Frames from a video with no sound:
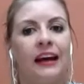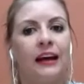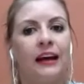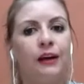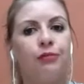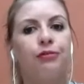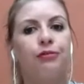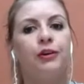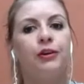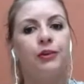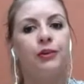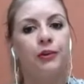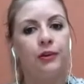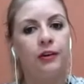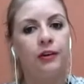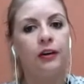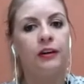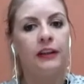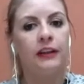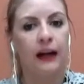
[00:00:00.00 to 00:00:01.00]
if you do
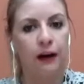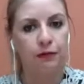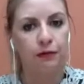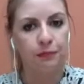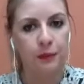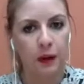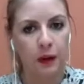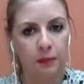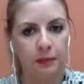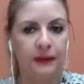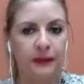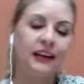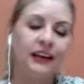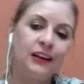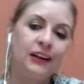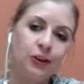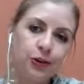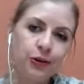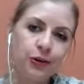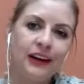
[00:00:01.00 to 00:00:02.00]
not have proper
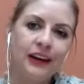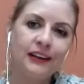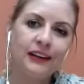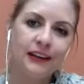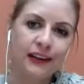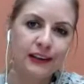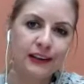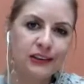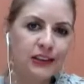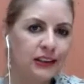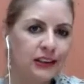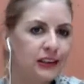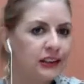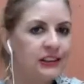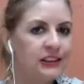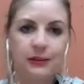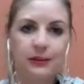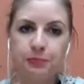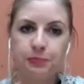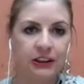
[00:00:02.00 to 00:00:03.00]
entry and exit
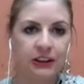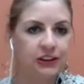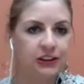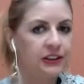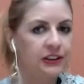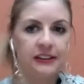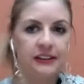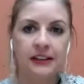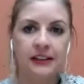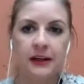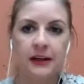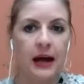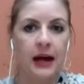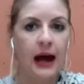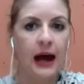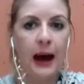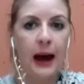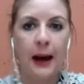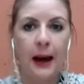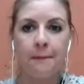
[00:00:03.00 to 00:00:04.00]
inspections,
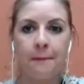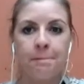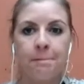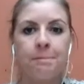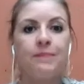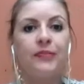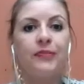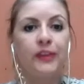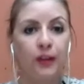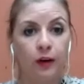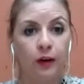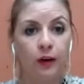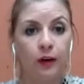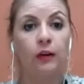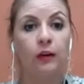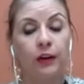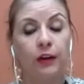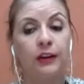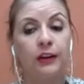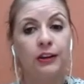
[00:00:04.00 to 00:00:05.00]
um, you
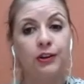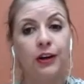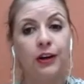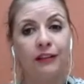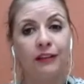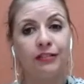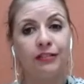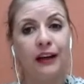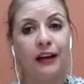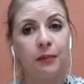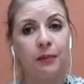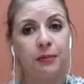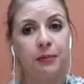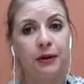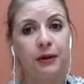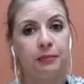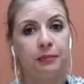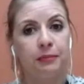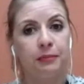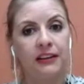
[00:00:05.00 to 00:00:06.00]
are going to have an
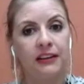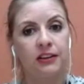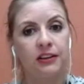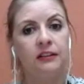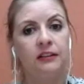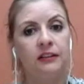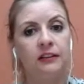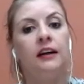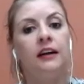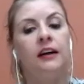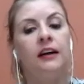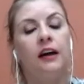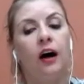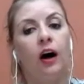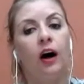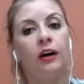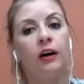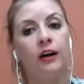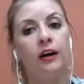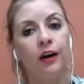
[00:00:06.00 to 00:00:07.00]
uphill battle
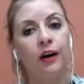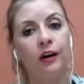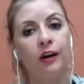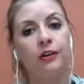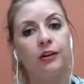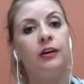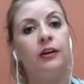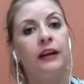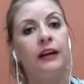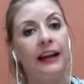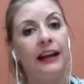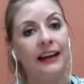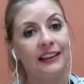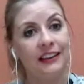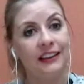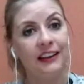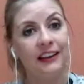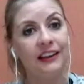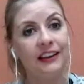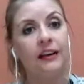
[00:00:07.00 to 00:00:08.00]
uh, on
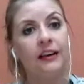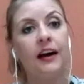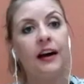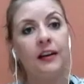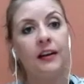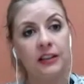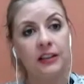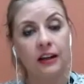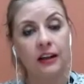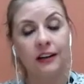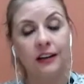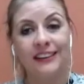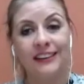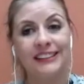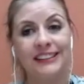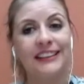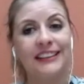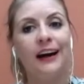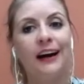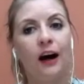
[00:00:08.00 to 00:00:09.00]
collecting it. And
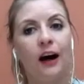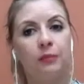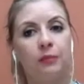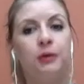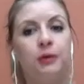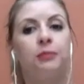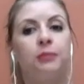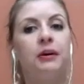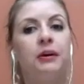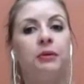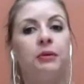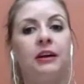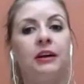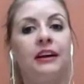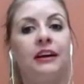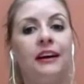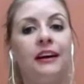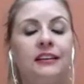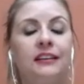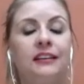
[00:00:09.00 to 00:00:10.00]
honestly, I would be
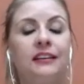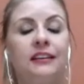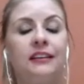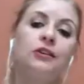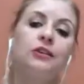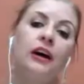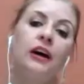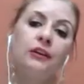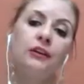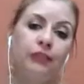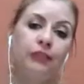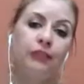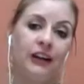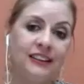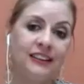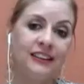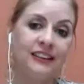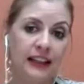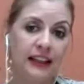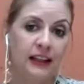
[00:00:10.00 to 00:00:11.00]
reluctant to
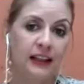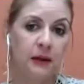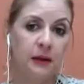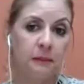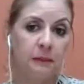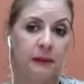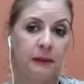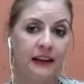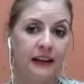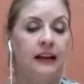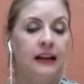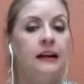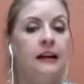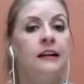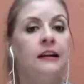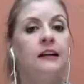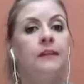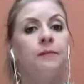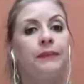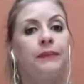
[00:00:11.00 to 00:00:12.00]
advise anybody
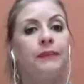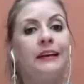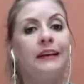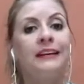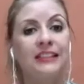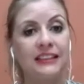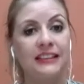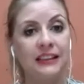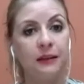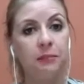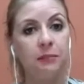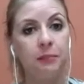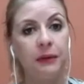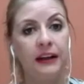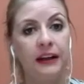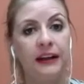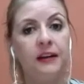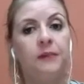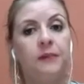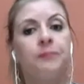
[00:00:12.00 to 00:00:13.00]
to
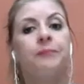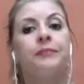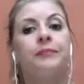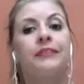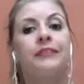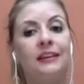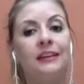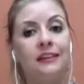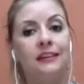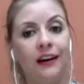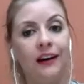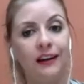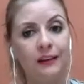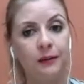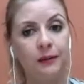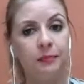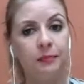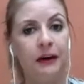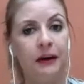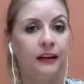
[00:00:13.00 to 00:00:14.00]
simply
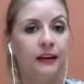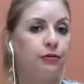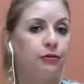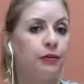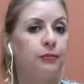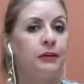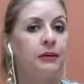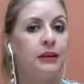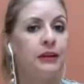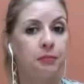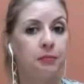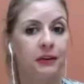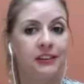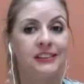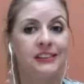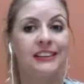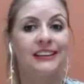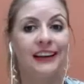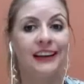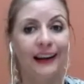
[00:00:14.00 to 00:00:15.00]
deduct money from a
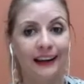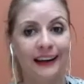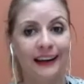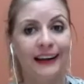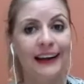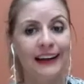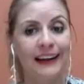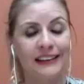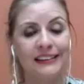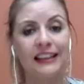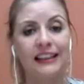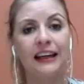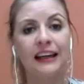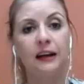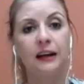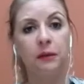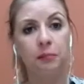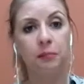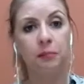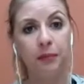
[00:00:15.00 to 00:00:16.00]
deposit unless they
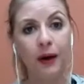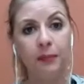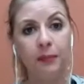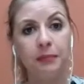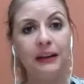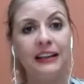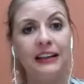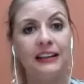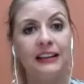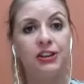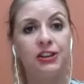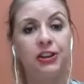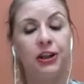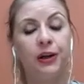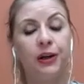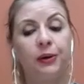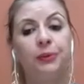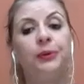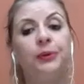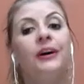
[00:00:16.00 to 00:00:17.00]
can properly
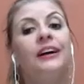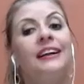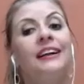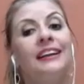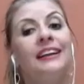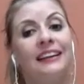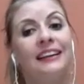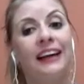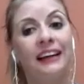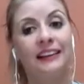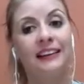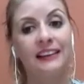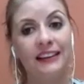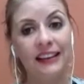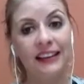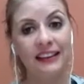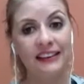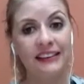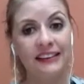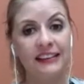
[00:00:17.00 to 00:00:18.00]
show that
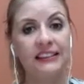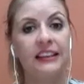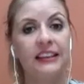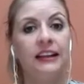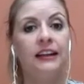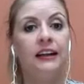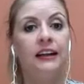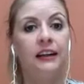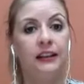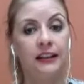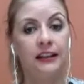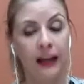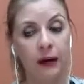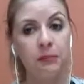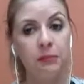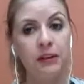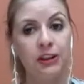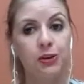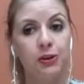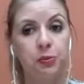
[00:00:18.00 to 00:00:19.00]
this
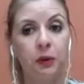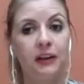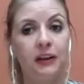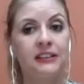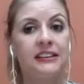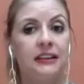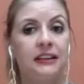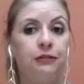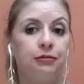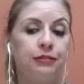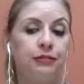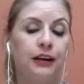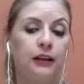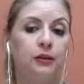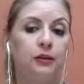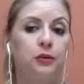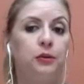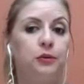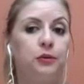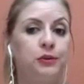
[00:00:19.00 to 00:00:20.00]
damage was in
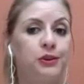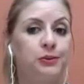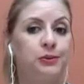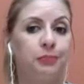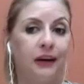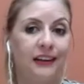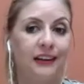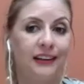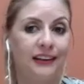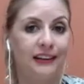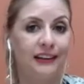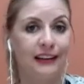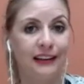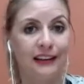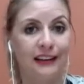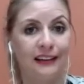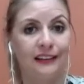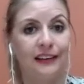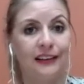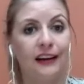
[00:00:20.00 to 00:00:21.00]
fact caused by the
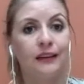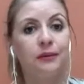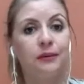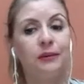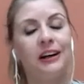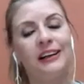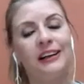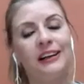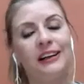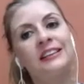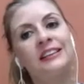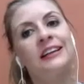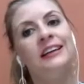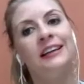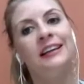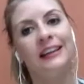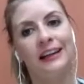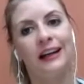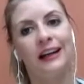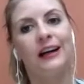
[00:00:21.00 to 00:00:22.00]
tenant. Otherwise,
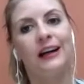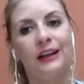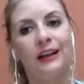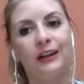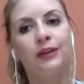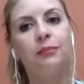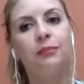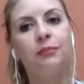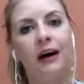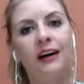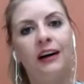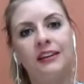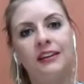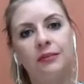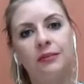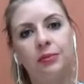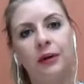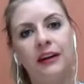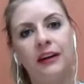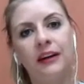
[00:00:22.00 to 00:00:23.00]
uh, you might
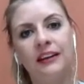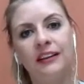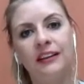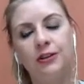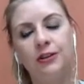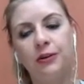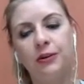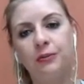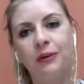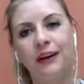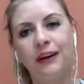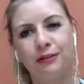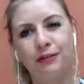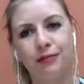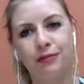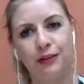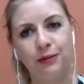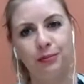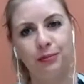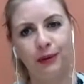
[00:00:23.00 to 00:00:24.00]
run into quite a
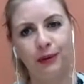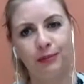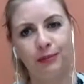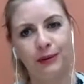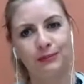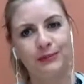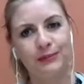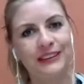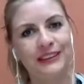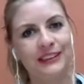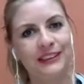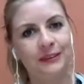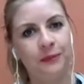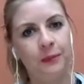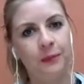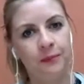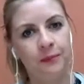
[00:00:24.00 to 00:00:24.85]
few problems.